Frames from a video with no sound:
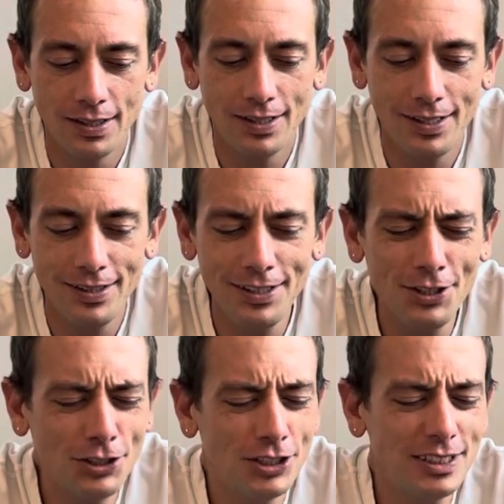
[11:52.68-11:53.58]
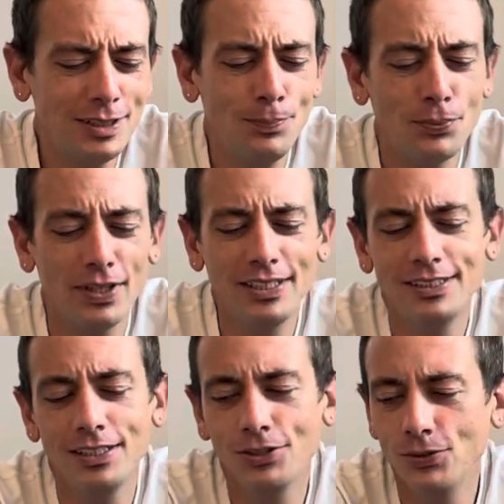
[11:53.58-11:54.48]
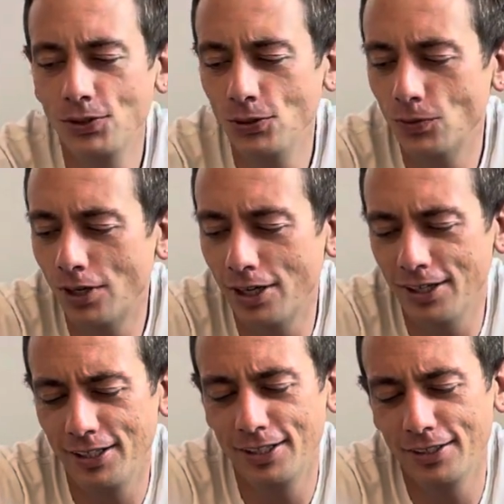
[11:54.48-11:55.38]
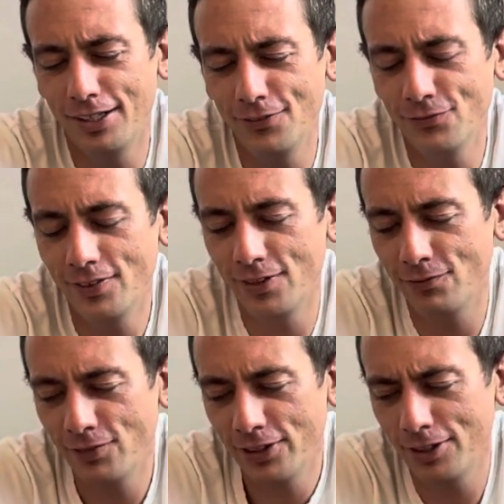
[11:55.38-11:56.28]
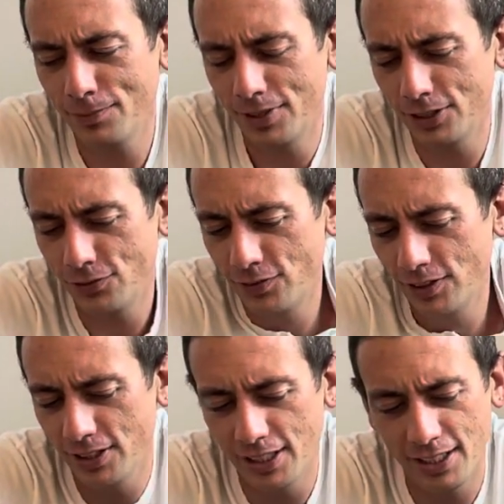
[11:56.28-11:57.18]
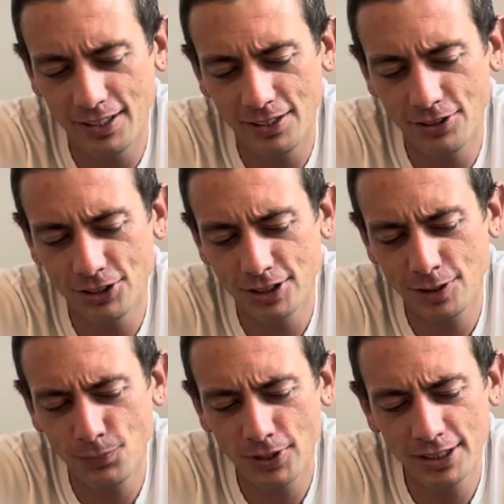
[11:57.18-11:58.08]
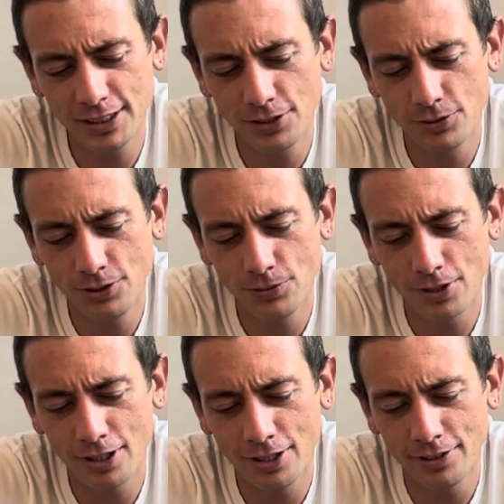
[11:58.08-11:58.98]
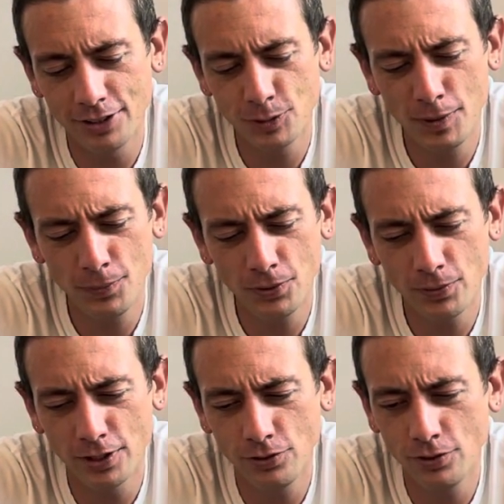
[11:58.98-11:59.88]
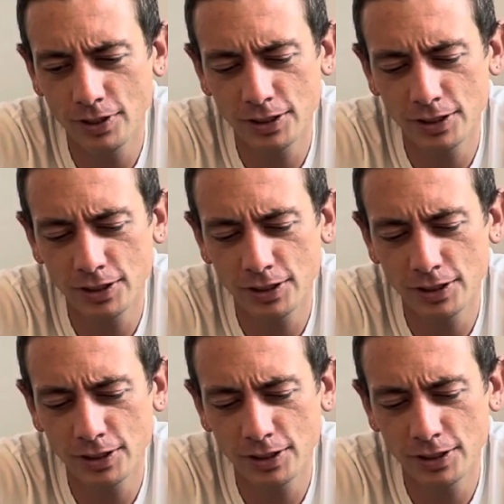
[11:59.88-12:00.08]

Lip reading: I think you're just embracing who you are here. I very much feel that you're just embracing who you are, and there's people around you that